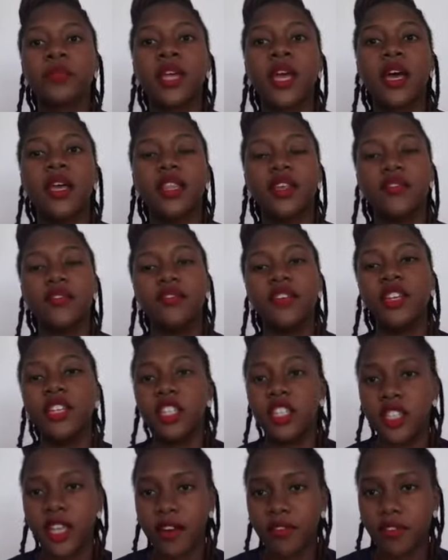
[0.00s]
they
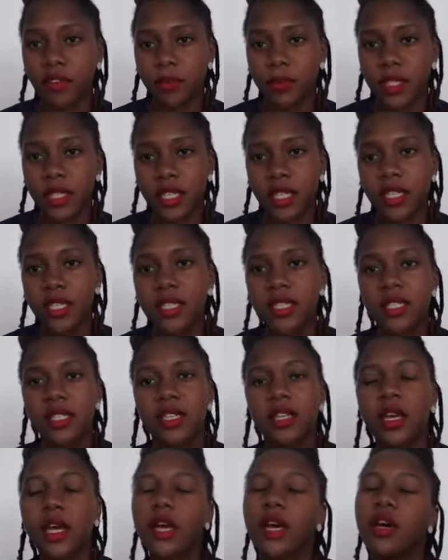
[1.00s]
finish their Form 6.
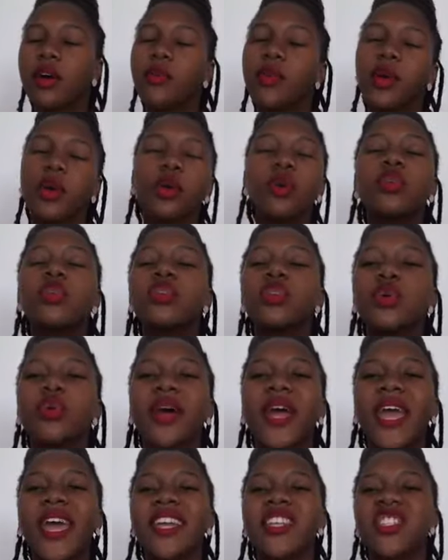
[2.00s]
We all know
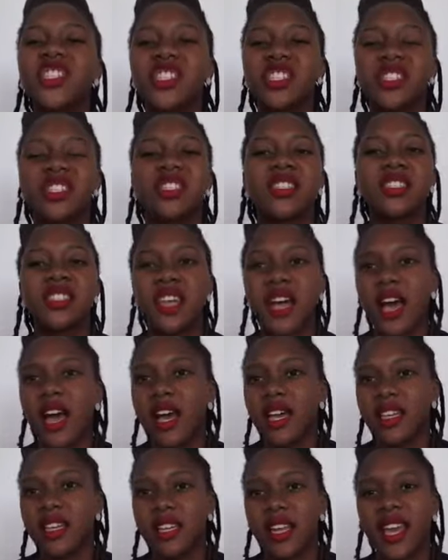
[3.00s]
HSC is
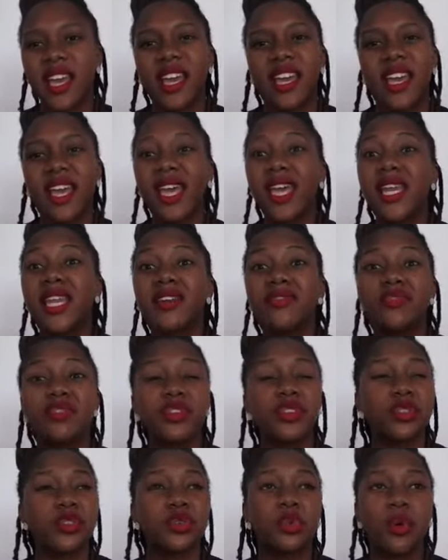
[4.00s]
hard, like A-level
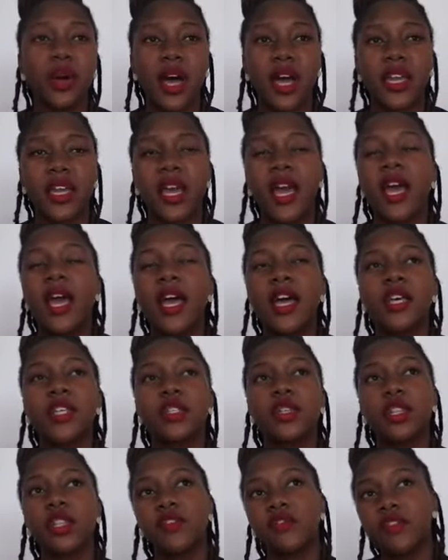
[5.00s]
is so hard.
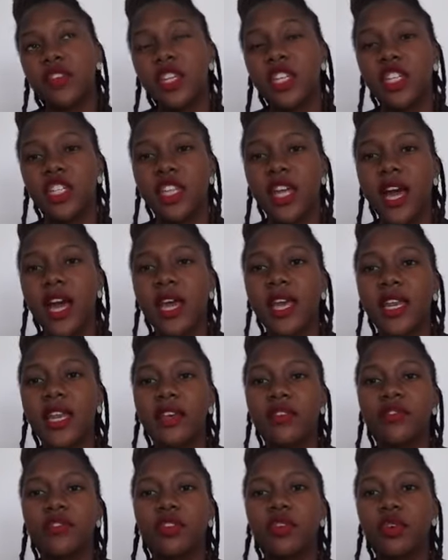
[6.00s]
So they finish their
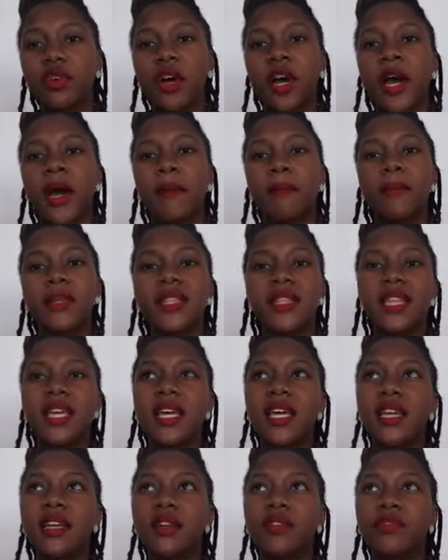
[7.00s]
A-level, but
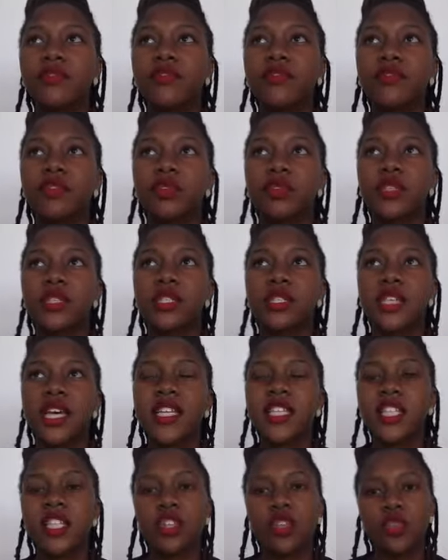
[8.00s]
then for
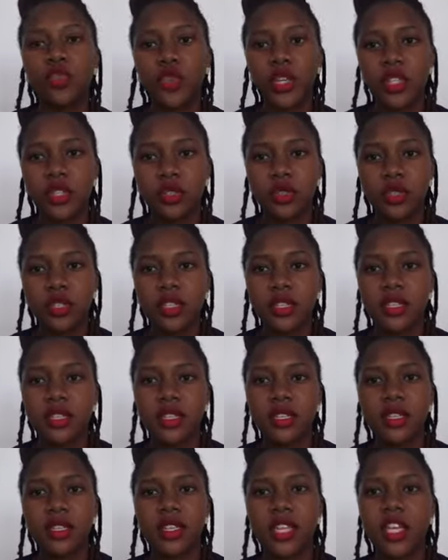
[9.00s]
certain
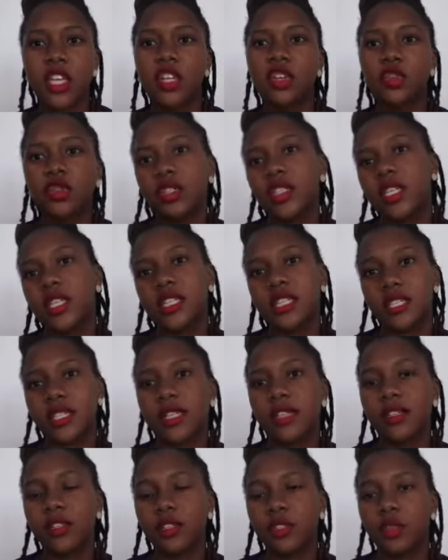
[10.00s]
reasons, they did not
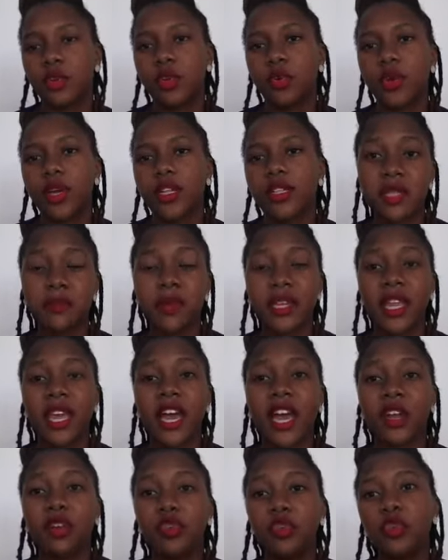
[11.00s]
excel so well. But they
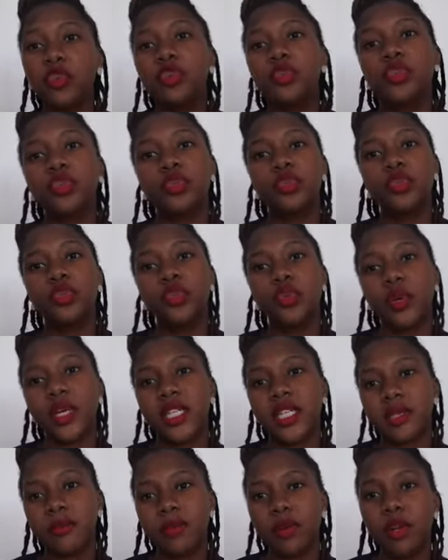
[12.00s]
cannot go to do a
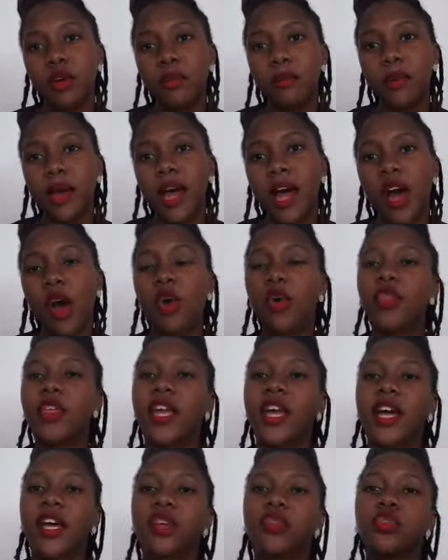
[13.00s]
diploma, or they
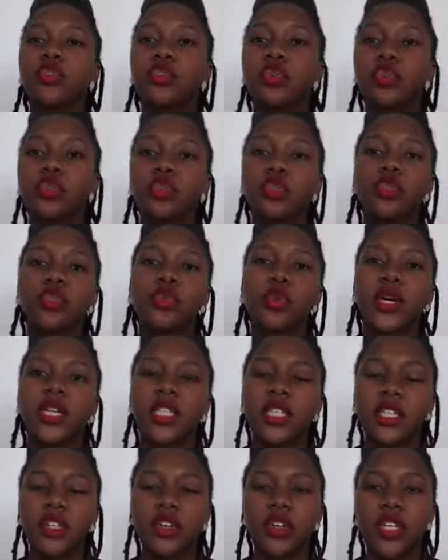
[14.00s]
cannot go to do a
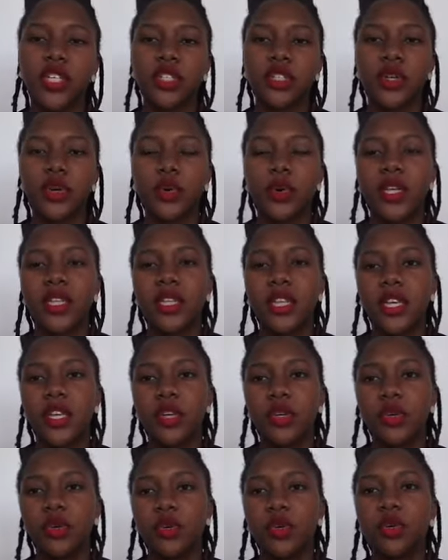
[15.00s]
degree. So what they
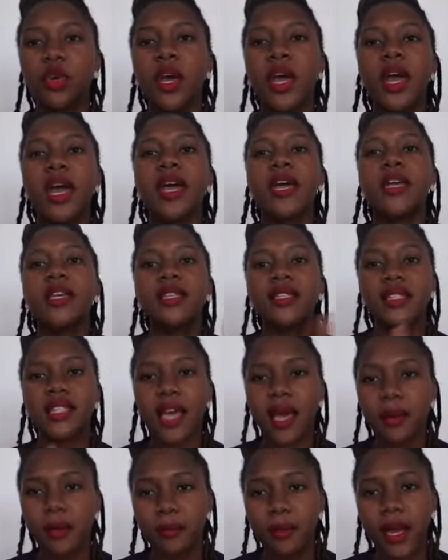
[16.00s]
do is
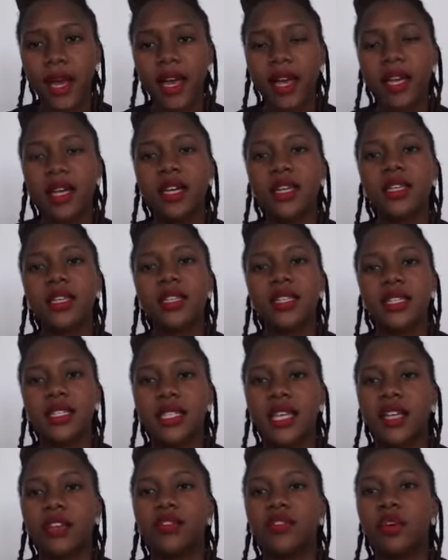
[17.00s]
come back,
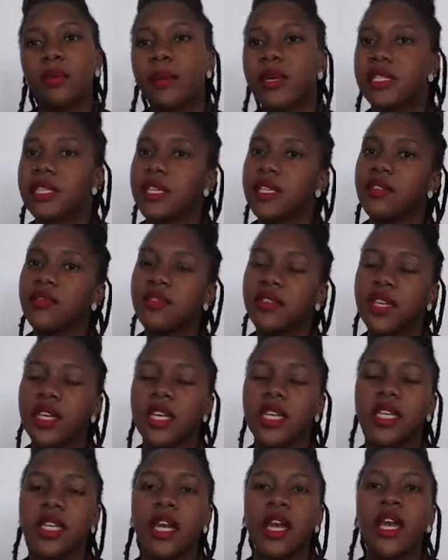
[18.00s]
start from a
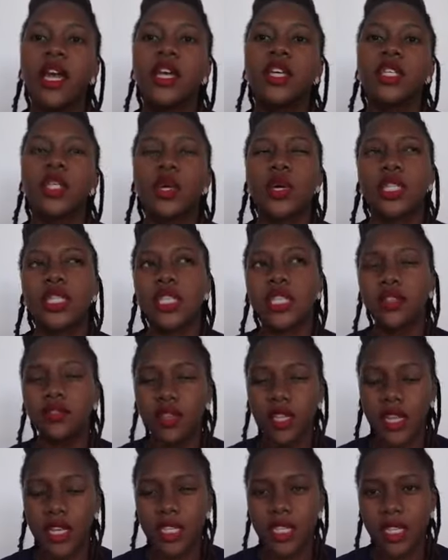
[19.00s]
certificate. So a
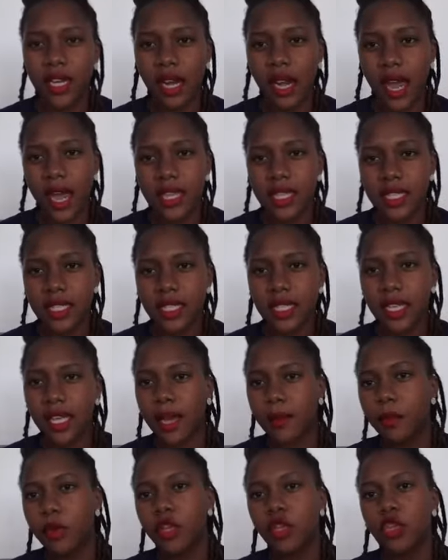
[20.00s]
certificate in nursing,
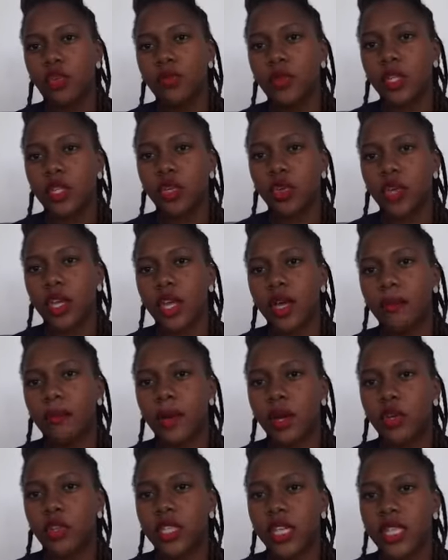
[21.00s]
I'm going to be talking
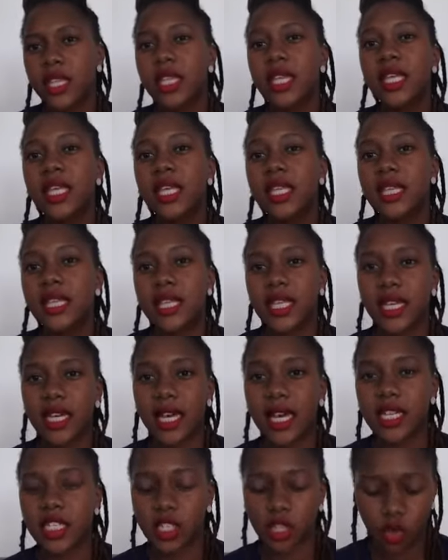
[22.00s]
about, I think, 3
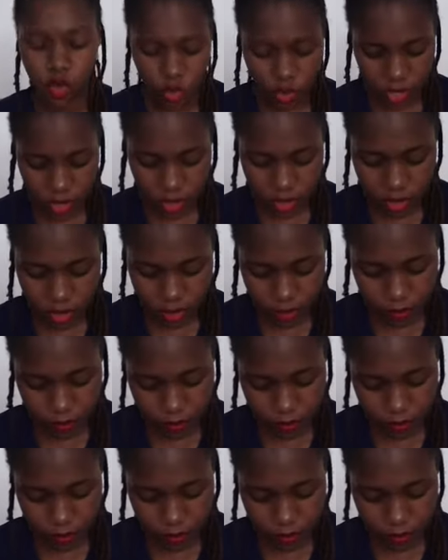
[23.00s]
categories.